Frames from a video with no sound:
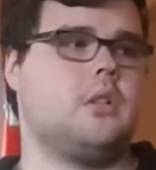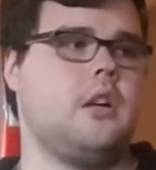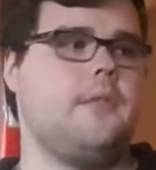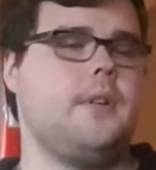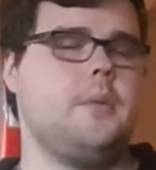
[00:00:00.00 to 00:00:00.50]

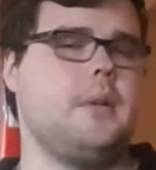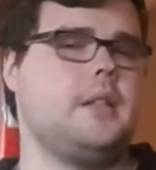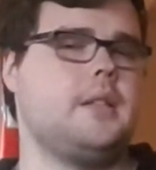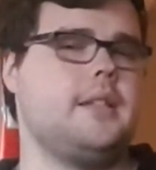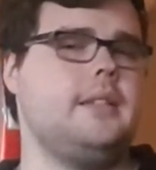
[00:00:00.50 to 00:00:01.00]
Hopefully we get
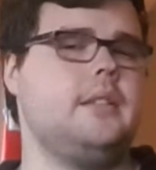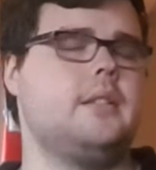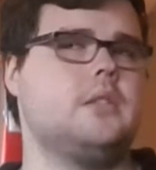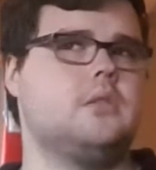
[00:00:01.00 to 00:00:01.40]
to see